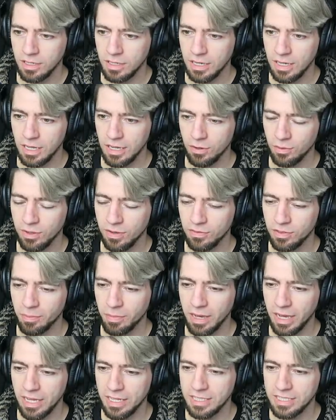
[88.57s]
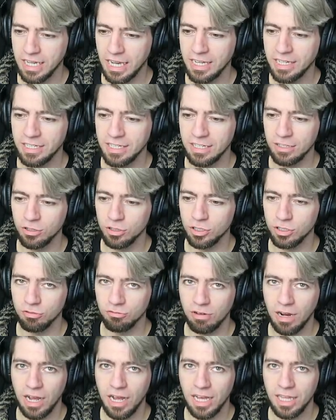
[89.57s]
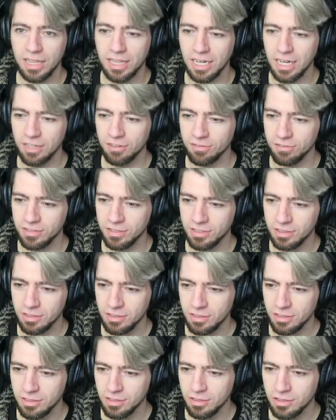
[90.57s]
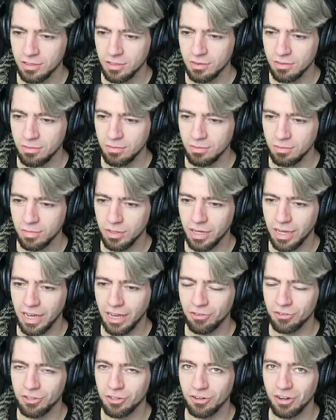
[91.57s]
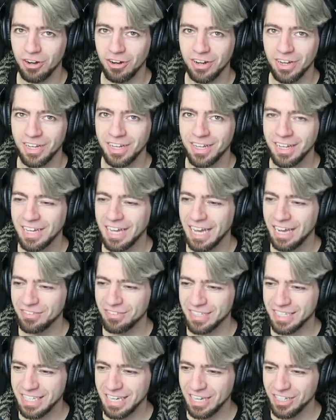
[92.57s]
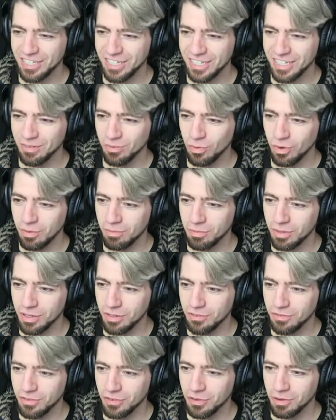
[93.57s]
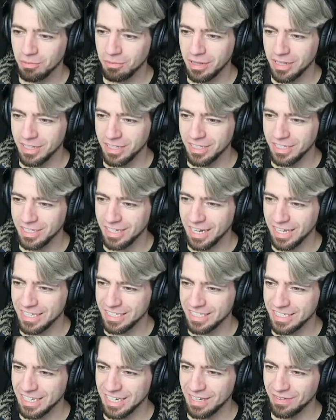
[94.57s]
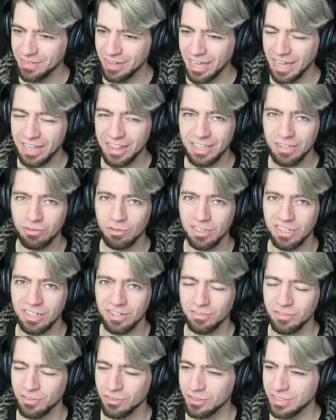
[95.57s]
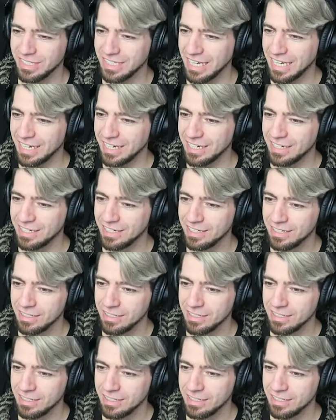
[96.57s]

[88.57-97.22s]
Now we have to pay 10 gil to ride the lift. But after cashing in 1.4 million last time, I think we can afford 10.